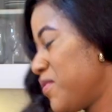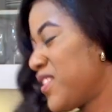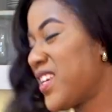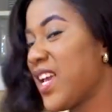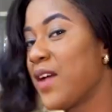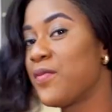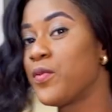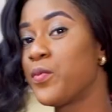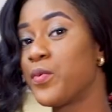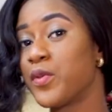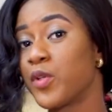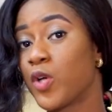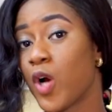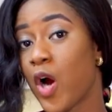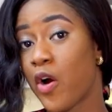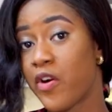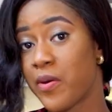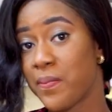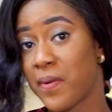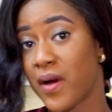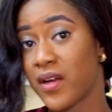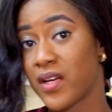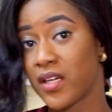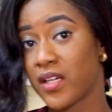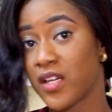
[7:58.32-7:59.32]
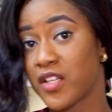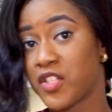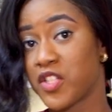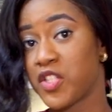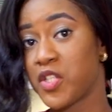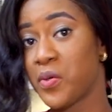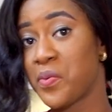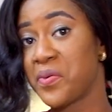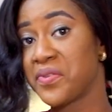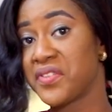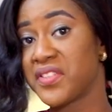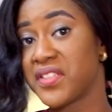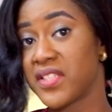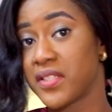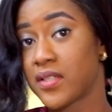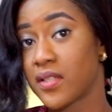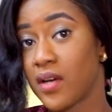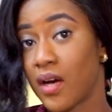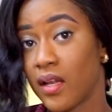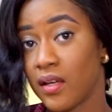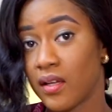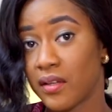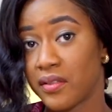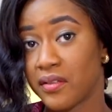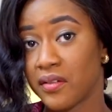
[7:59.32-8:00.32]
Be careful with the curry powder because you don't want to
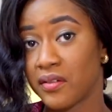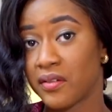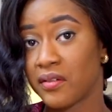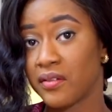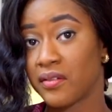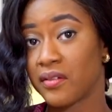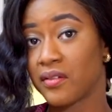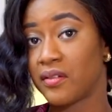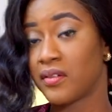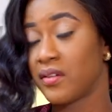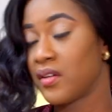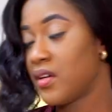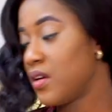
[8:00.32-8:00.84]
discolor the,